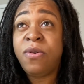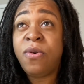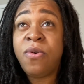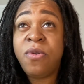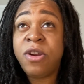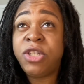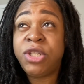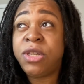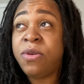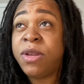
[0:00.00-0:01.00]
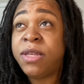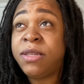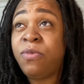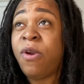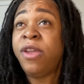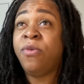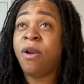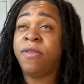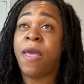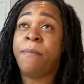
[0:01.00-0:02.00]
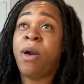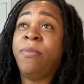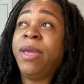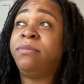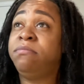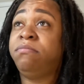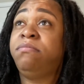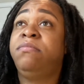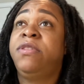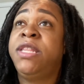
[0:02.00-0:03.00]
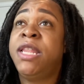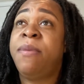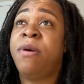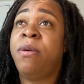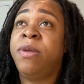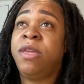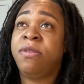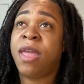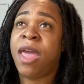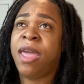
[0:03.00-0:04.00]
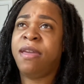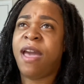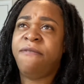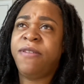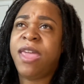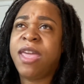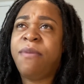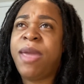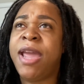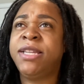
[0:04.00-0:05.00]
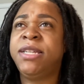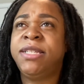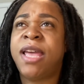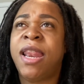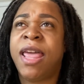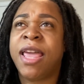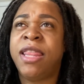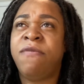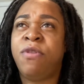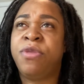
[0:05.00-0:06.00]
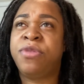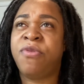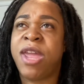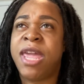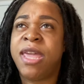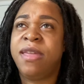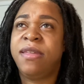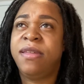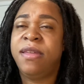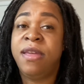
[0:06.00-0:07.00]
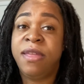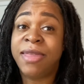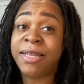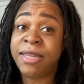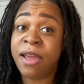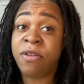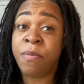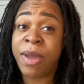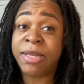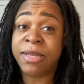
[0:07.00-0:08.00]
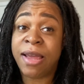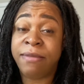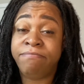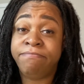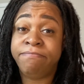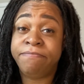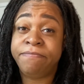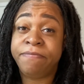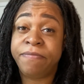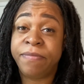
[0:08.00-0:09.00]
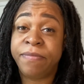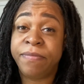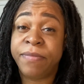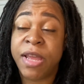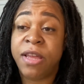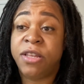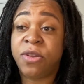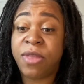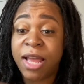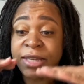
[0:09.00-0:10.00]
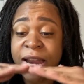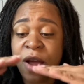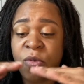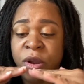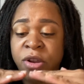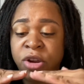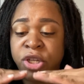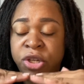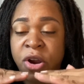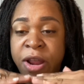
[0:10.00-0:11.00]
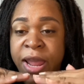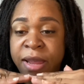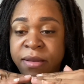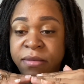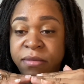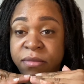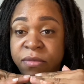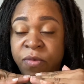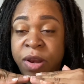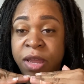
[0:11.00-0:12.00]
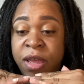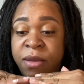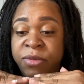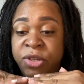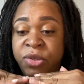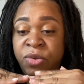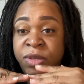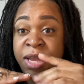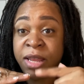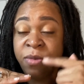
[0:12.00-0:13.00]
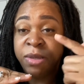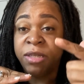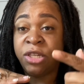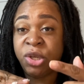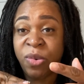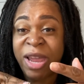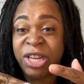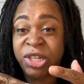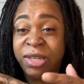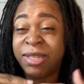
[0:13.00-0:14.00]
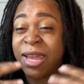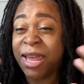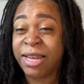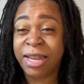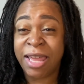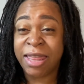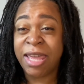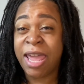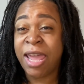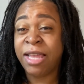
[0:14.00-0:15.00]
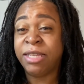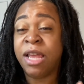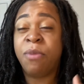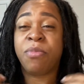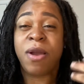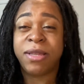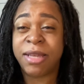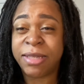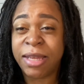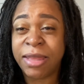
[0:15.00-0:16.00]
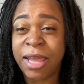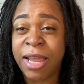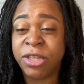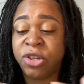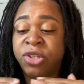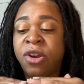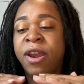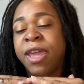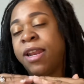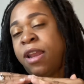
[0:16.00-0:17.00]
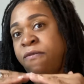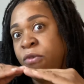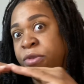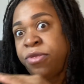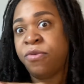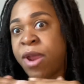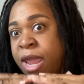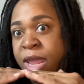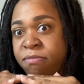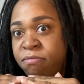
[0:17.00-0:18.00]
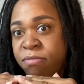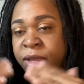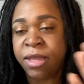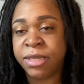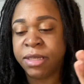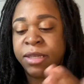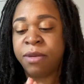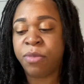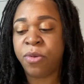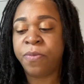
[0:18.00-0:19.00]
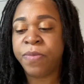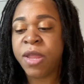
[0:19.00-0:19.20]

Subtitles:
Or just notice where you are in that moment. In that moment you say, I feel like I'm anxious at like a level 3. That's now your baseline. So that's now where you're starting when it comes to dealing with situations, handling things, processing things. You're starting at a level 3 in this example.